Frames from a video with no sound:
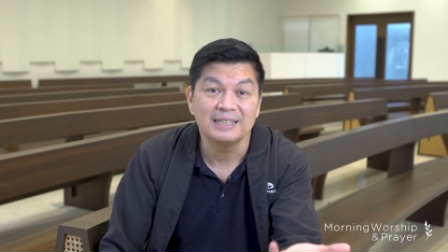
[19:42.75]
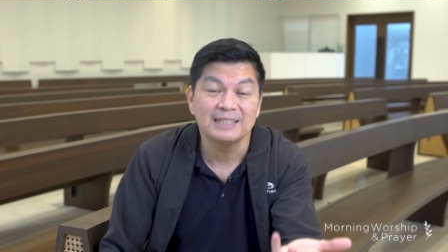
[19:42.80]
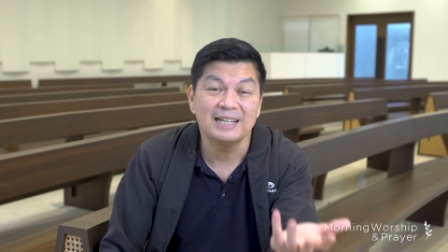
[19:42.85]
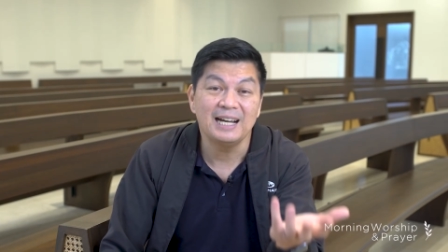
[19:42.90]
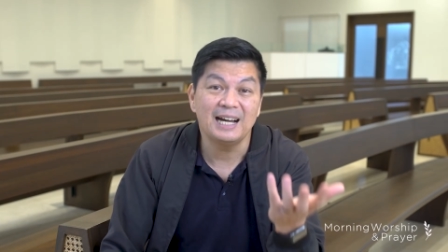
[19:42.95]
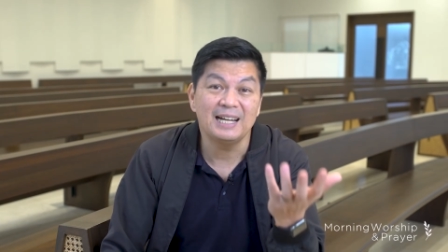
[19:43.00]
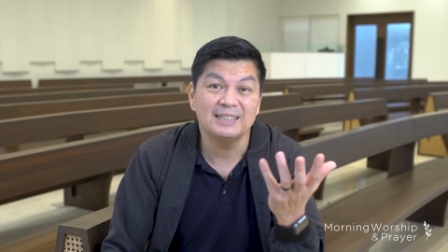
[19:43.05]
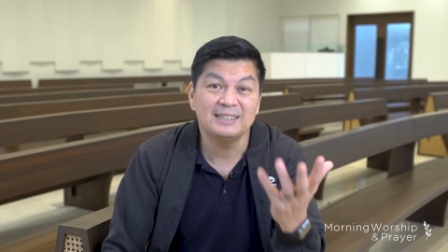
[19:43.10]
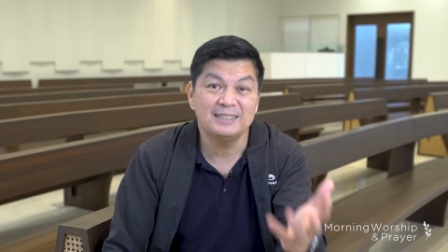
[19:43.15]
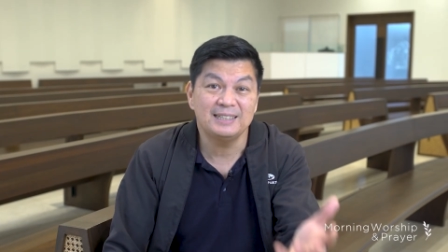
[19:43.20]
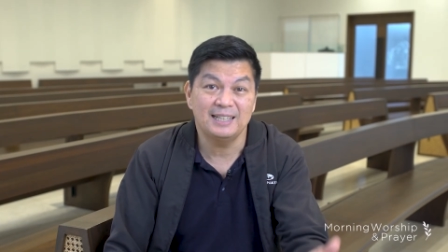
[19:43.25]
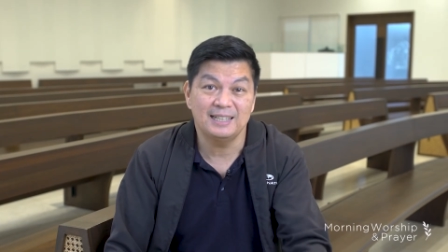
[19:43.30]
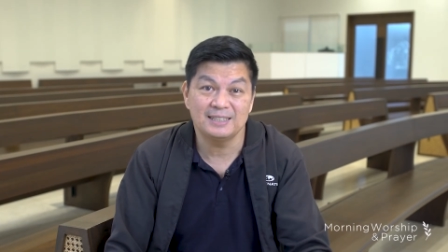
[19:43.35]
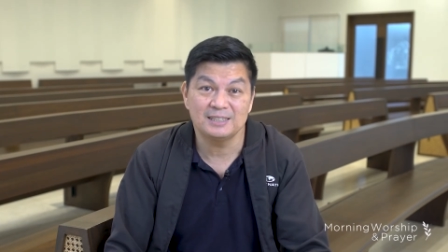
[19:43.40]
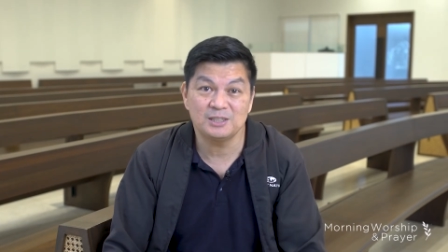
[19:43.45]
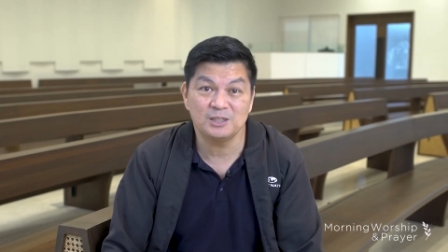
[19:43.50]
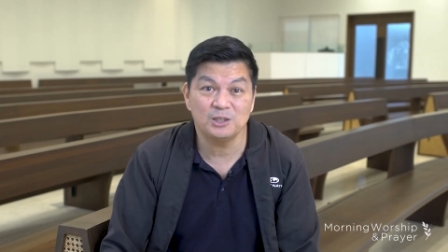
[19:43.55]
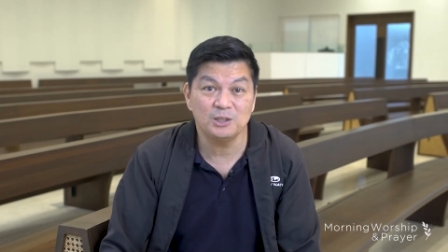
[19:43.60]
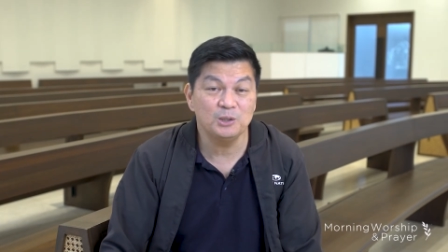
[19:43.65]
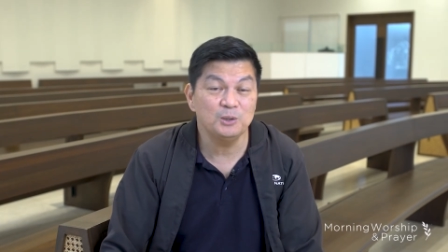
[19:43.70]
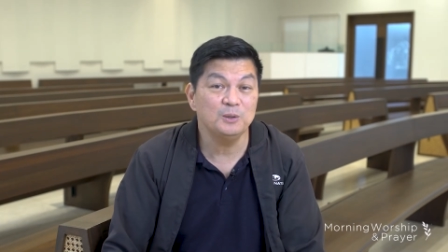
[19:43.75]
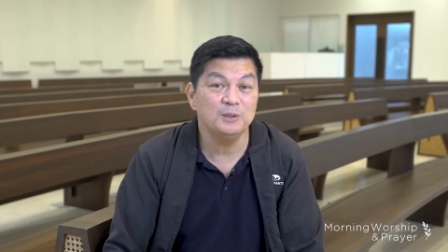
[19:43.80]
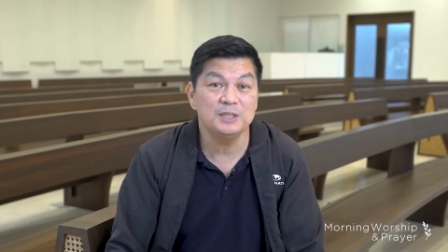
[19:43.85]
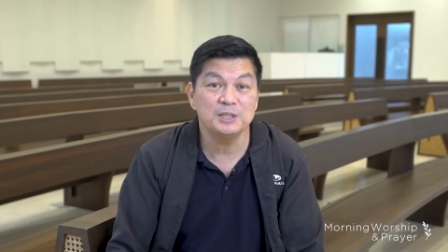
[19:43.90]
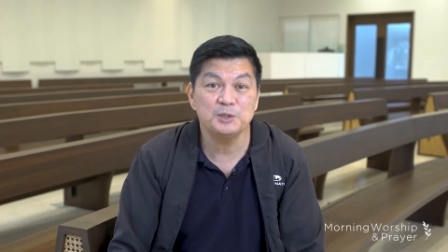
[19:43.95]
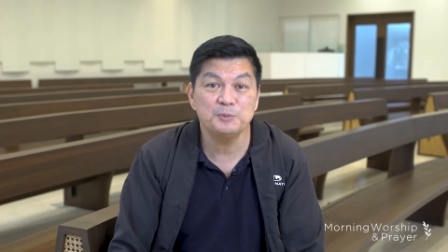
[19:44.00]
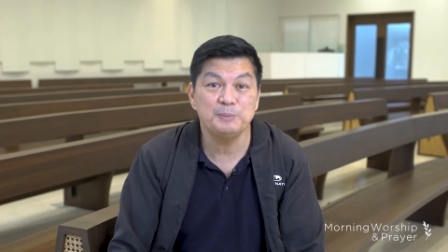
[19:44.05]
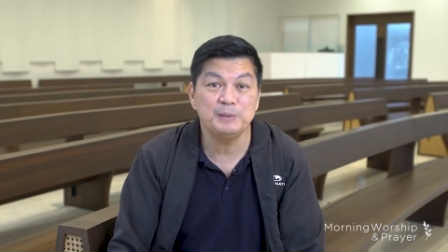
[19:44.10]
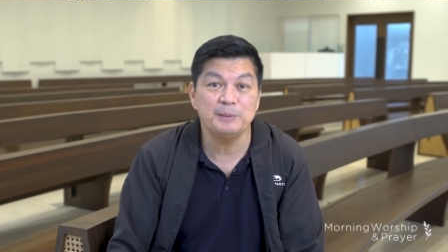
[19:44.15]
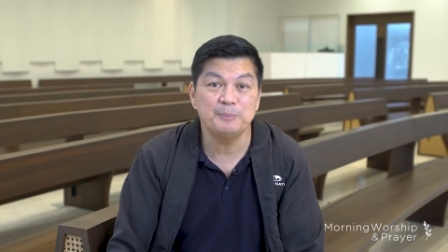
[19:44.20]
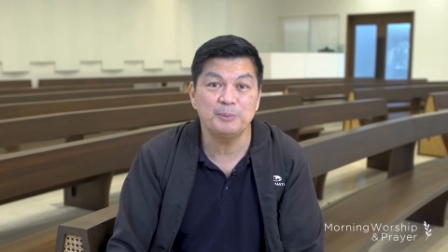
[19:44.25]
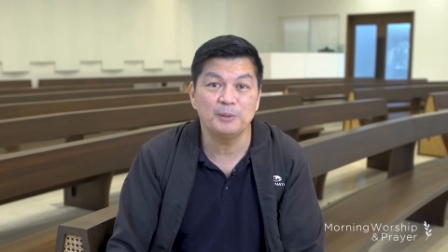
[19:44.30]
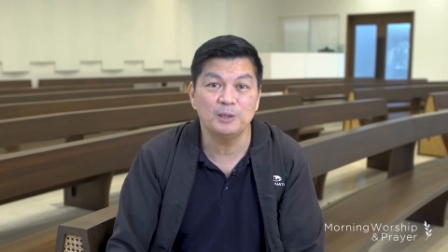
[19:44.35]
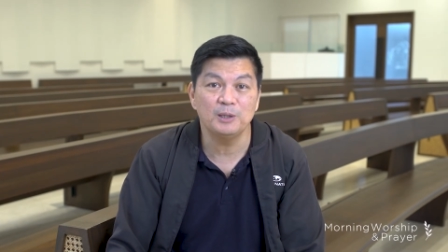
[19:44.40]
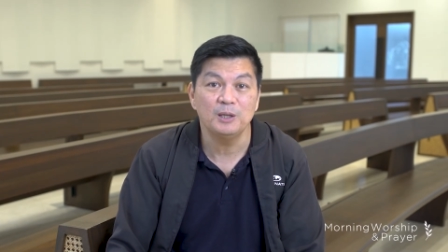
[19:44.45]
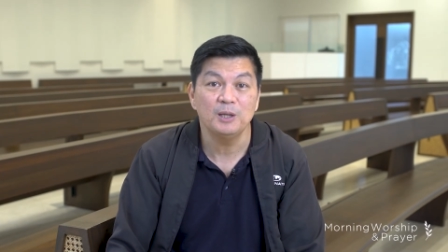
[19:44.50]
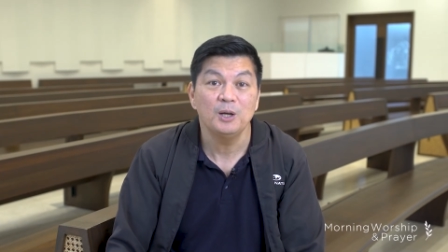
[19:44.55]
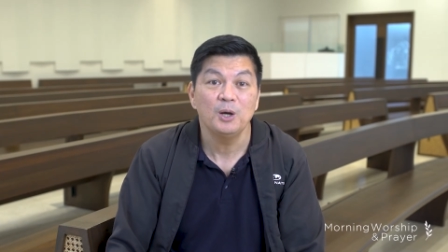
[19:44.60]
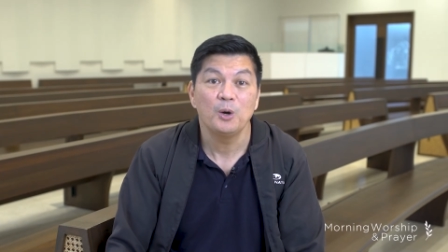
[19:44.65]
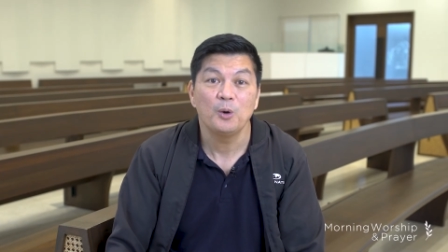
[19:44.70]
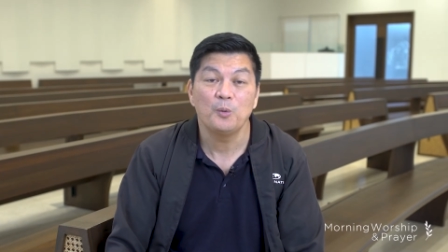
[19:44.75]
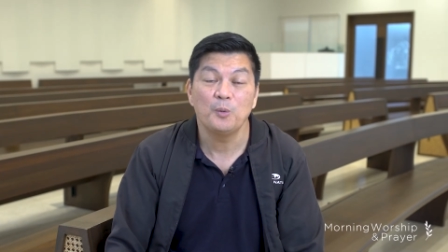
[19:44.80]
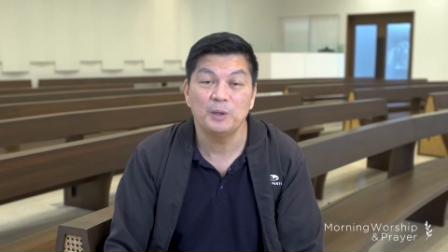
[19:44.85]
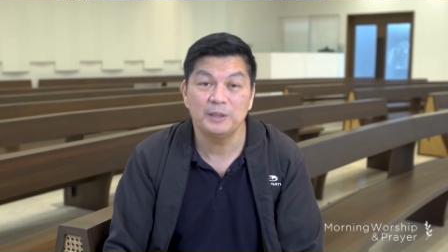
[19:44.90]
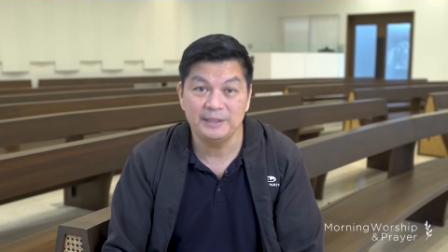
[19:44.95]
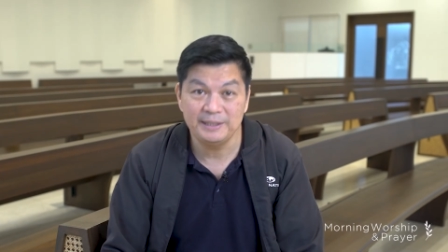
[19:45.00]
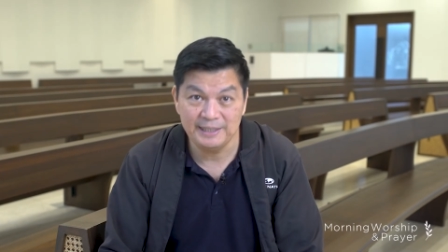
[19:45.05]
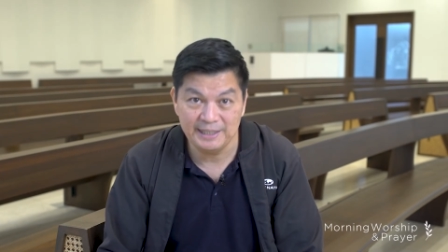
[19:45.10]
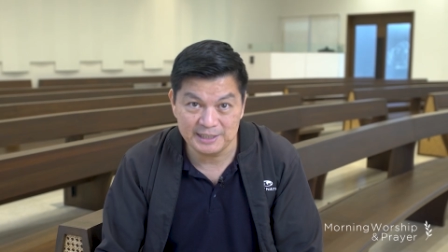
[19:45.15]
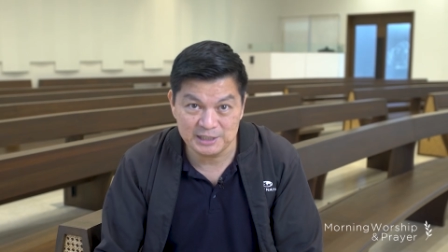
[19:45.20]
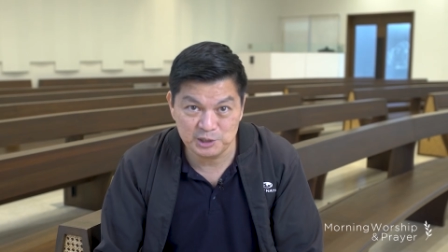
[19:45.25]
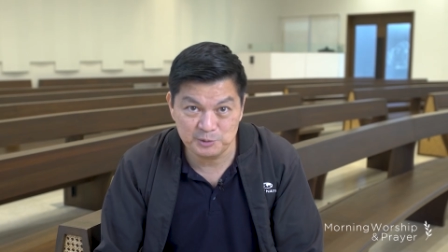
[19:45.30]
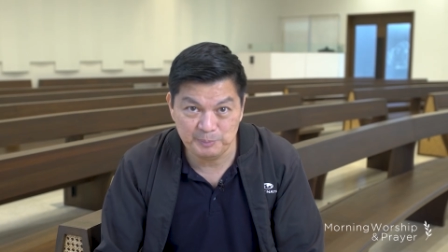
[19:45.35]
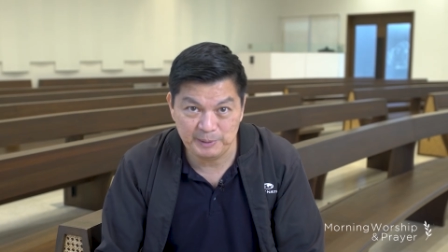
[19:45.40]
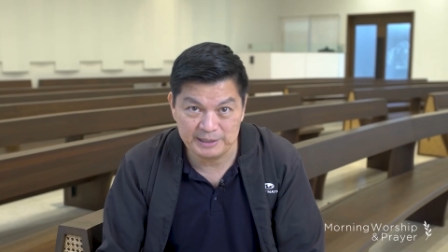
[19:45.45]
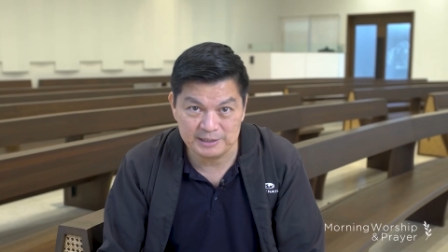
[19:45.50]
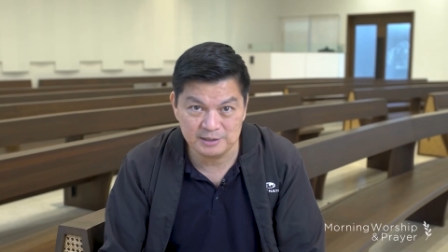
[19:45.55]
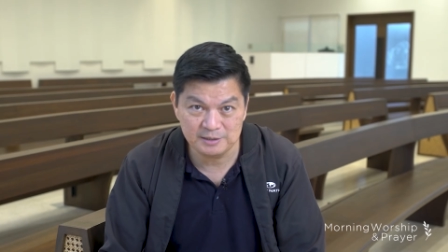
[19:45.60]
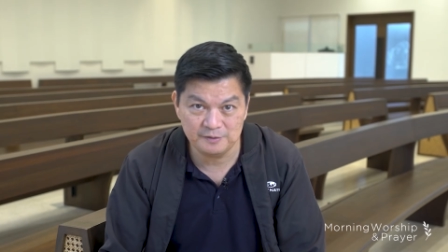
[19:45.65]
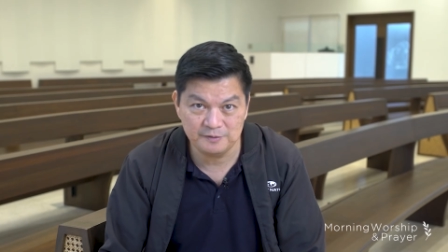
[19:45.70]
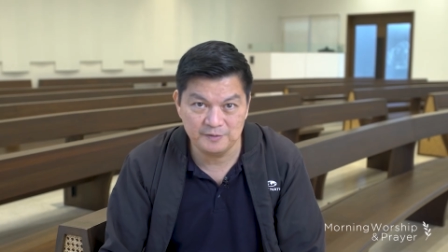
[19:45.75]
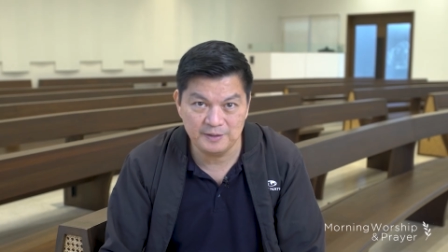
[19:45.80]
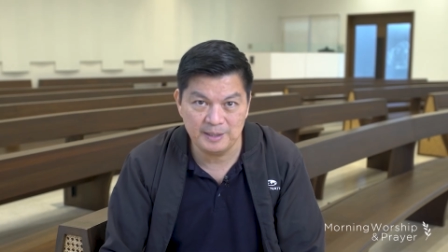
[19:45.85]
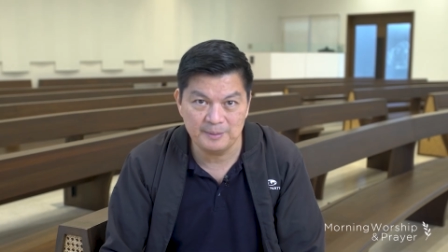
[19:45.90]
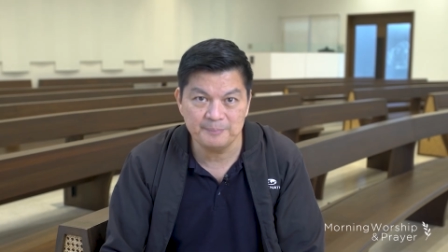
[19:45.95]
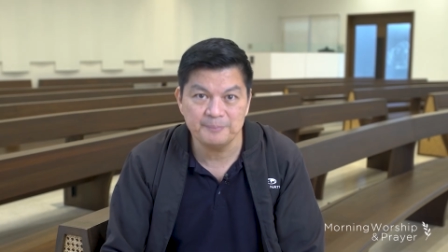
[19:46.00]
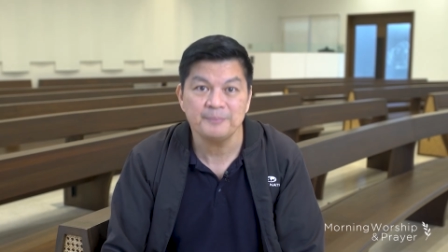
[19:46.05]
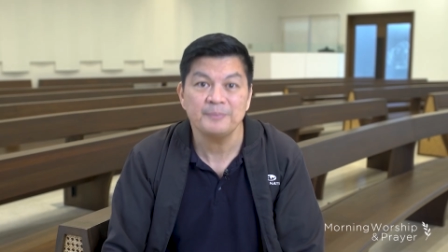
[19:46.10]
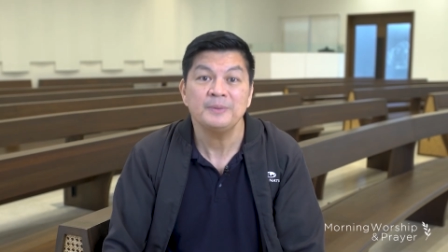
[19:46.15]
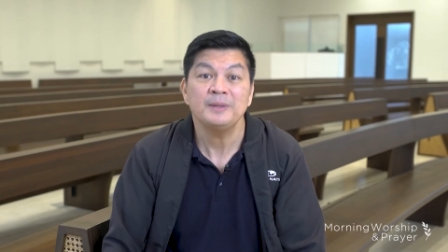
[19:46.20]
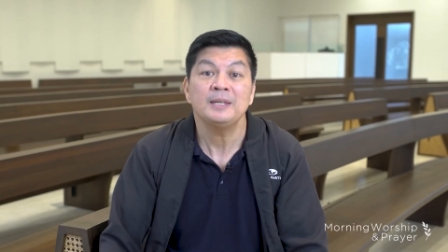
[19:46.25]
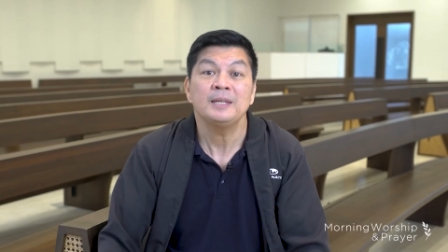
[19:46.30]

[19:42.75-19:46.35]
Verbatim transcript: God tells clueless people what He expects of them.